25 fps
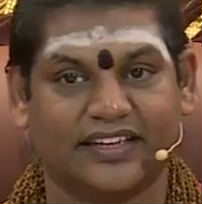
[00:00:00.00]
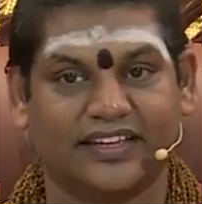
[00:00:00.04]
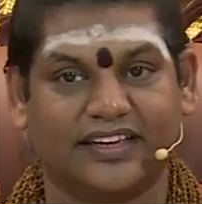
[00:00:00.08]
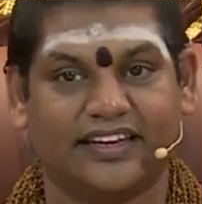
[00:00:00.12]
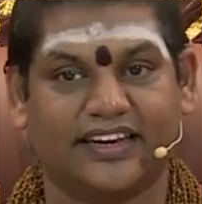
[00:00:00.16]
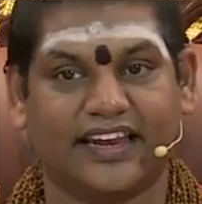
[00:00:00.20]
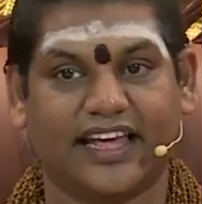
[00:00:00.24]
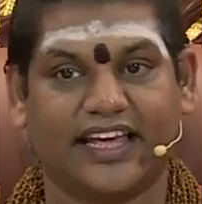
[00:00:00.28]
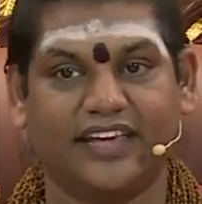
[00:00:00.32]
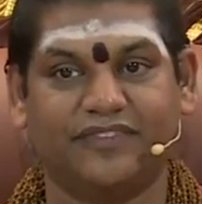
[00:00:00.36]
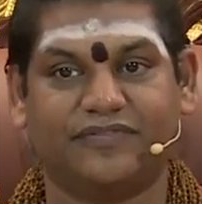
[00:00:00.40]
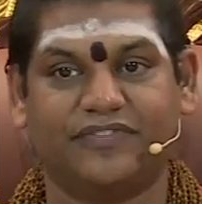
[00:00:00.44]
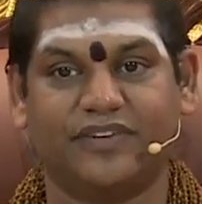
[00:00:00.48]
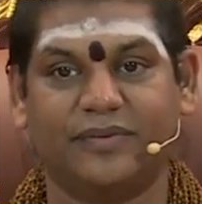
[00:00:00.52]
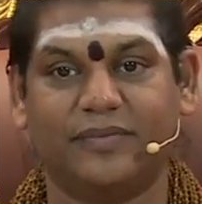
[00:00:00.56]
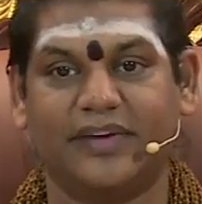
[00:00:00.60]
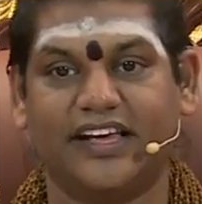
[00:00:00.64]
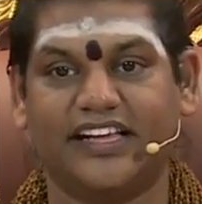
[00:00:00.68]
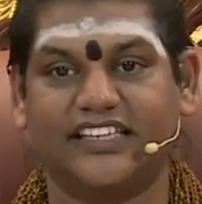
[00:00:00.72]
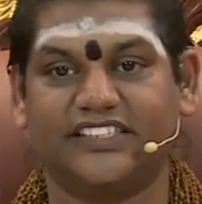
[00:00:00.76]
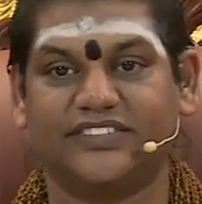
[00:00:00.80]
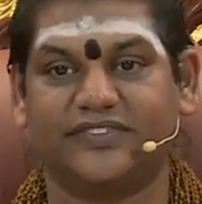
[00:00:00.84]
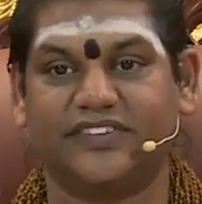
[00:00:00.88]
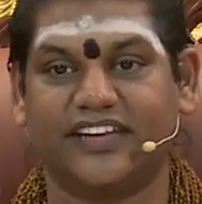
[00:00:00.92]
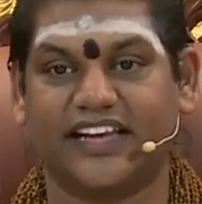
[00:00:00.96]
life
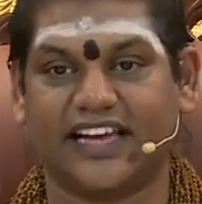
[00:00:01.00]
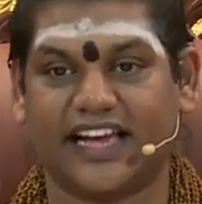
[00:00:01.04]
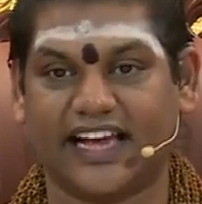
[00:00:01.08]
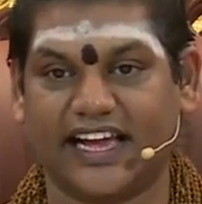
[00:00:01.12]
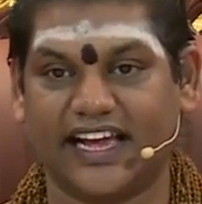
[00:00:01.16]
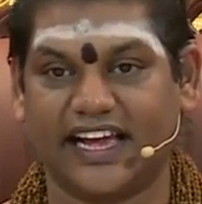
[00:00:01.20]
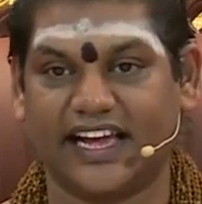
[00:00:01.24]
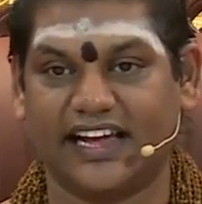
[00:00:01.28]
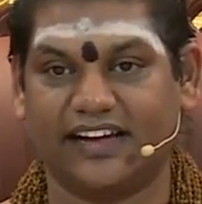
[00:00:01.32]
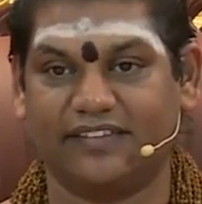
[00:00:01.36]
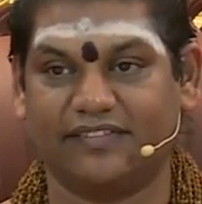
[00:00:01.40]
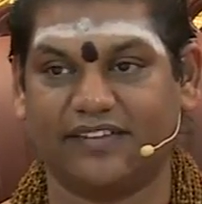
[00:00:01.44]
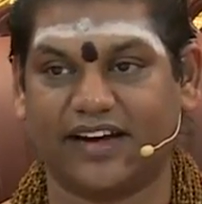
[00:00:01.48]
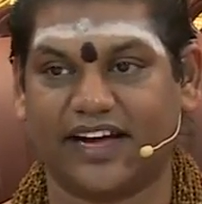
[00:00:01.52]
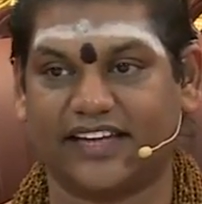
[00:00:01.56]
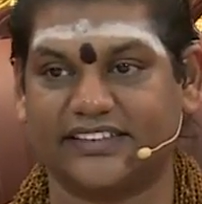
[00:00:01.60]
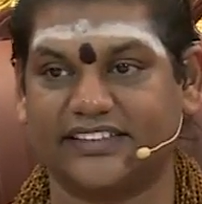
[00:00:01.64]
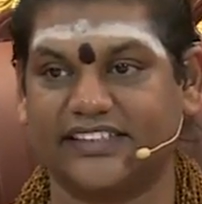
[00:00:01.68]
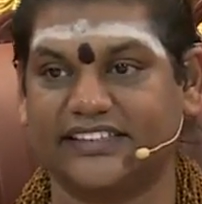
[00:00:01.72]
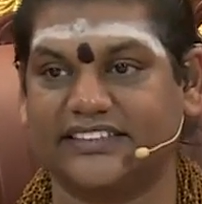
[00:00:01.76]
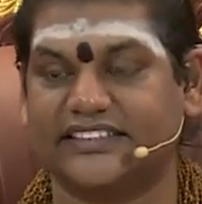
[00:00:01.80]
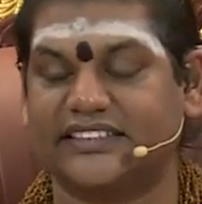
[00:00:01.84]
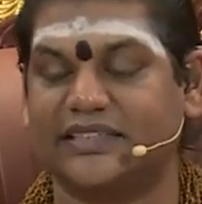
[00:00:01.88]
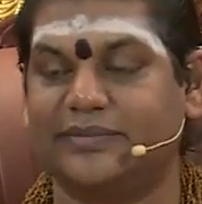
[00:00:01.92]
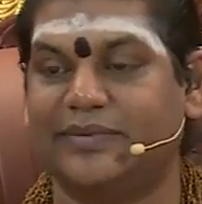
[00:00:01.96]
image we have,
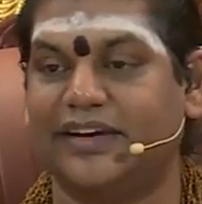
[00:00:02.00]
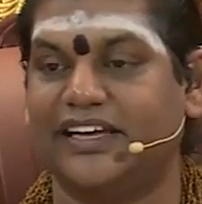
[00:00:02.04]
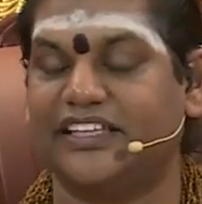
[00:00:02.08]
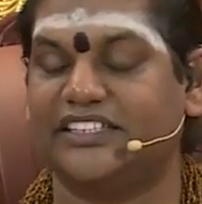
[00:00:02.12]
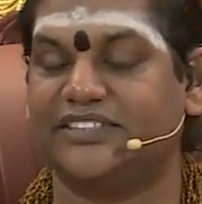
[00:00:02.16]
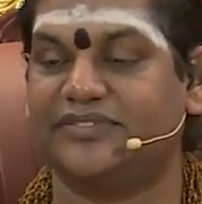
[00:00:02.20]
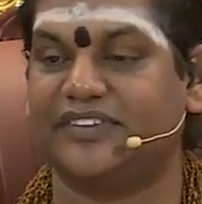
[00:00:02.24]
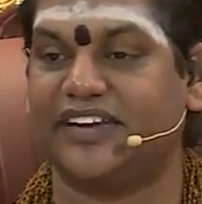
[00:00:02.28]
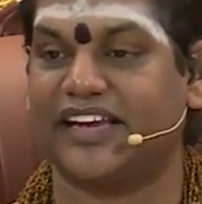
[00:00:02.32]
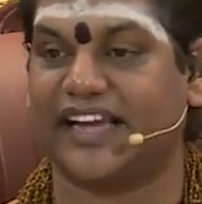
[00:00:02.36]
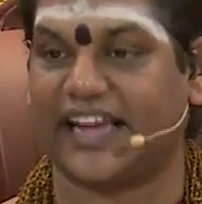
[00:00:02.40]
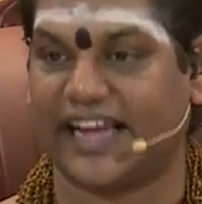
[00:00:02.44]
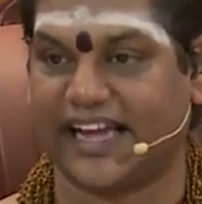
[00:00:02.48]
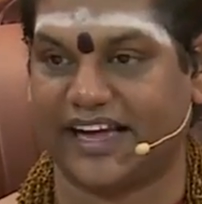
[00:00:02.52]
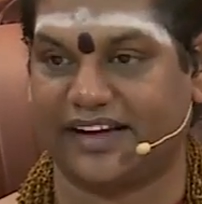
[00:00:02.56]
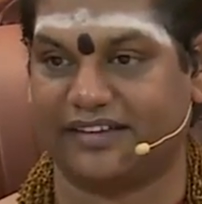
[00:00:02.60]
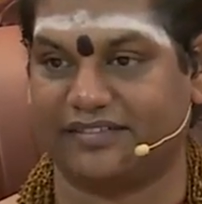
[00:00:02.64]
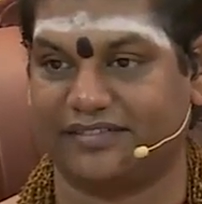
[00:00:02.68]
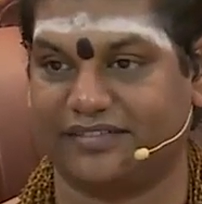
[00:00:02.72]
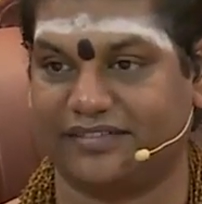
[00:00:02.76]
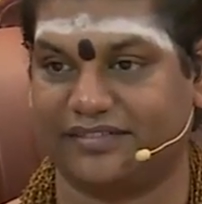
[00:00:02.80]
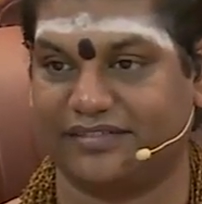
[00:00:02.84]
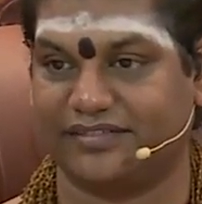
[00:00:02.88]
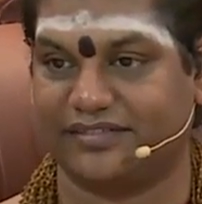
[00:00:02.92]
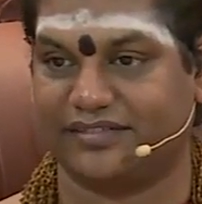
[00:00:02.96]
others image we
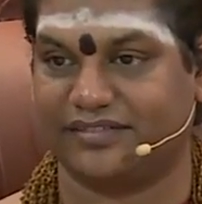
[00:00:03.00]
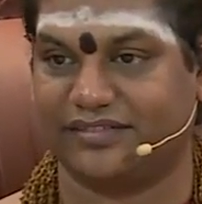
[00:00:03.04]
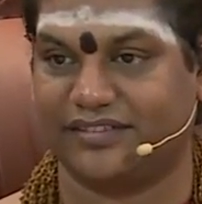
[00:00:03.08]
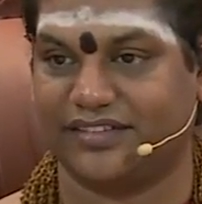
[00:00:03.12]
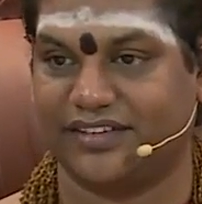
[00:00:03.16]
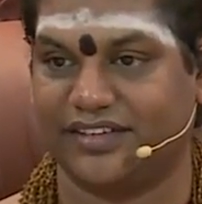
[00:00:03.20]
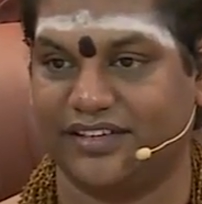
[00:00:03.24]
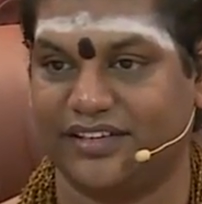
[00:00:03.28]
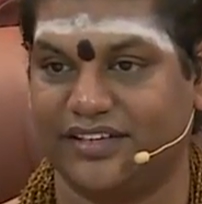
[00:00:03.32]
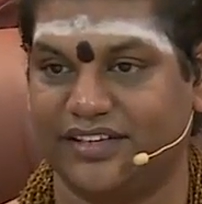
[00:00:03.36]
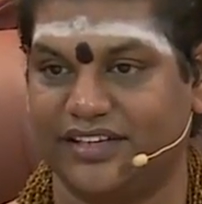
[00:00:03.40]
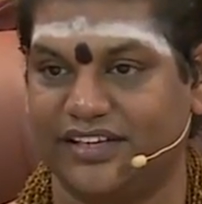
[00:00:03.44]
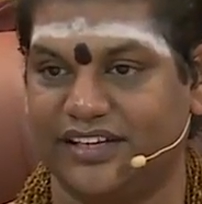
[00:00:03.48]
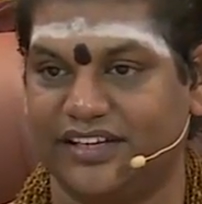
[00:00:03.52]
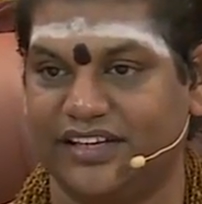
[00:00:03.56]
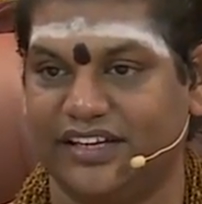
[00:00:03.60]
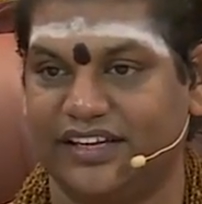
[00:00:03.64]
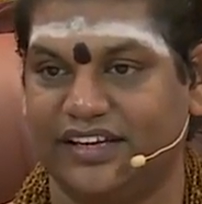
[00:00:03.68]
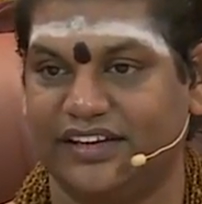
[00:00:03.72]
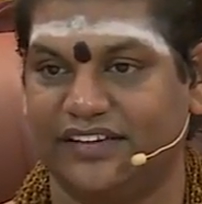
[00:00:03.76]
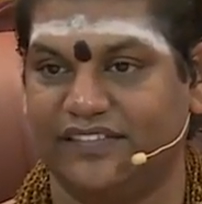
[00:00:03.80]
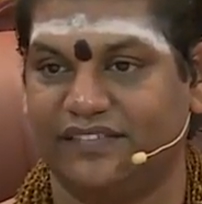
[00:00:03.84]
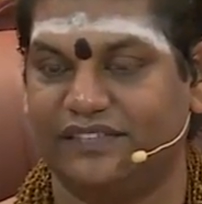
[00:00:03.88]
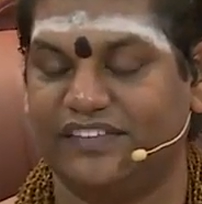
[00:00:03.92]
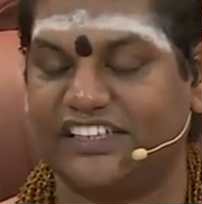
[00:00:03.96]
have,
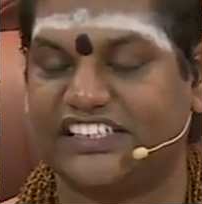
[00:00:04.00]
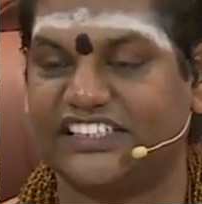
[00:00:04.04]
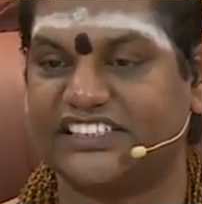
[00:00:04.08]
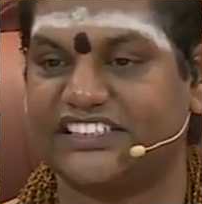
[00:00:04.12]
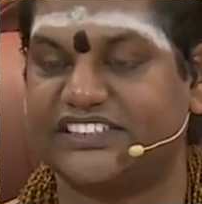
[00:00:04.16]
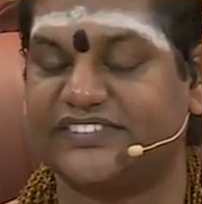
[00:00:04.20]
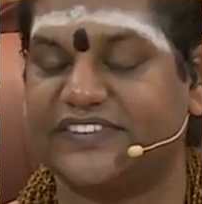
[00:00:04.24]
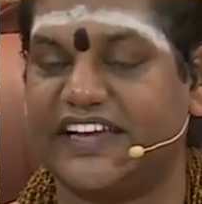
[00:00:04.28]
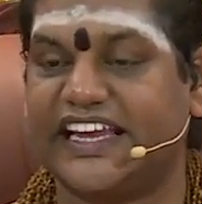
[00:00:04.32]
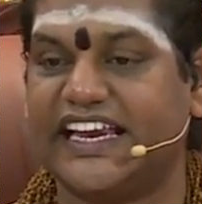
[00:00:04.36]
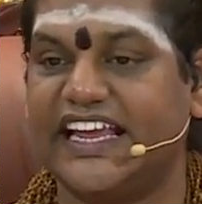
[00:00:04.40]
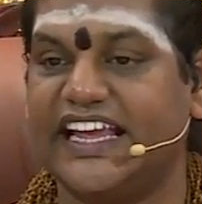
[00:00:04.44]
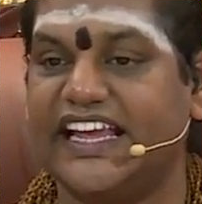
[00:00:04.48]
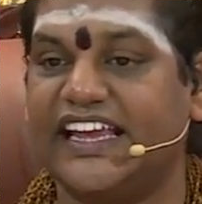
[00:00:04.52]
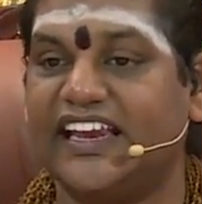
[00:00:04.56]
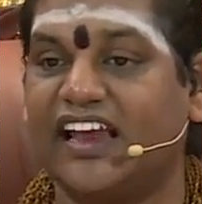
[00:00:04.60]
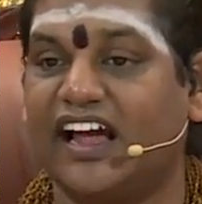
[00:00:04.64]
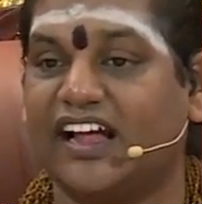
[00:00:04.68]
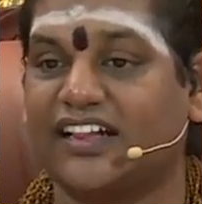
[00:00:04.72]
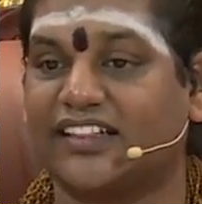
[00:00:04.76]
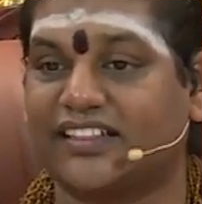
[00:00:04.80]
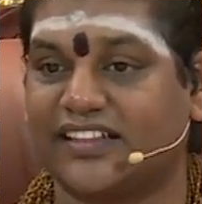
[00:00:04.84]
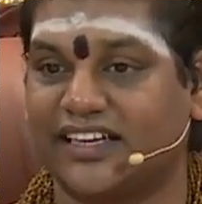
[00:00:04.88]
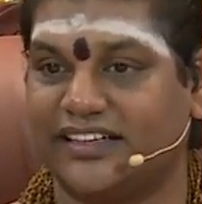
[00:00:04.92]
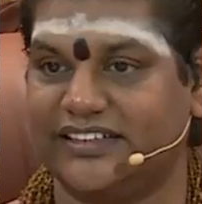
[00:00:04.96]
which is very
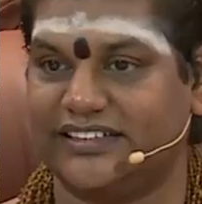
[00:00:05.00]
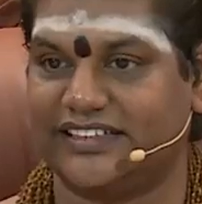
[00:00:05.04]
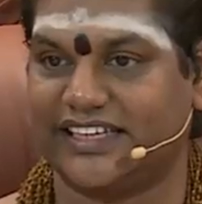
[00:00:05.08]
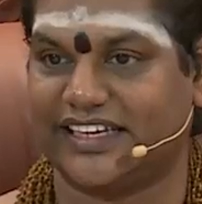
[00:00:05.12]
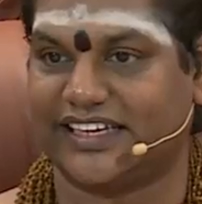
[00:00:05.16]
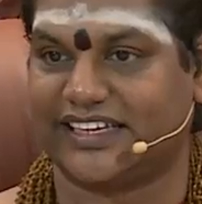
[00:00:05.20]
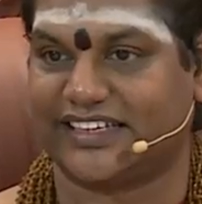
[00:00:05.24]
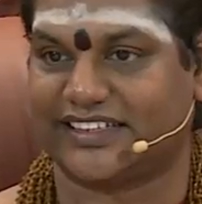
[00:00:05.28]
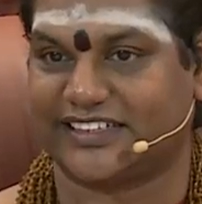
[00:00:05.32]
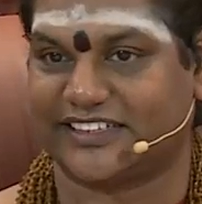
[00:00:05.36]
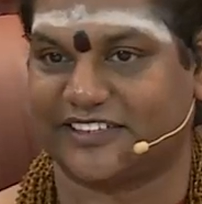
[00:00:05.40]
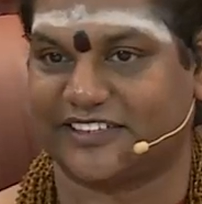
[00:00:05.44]
inauthentic.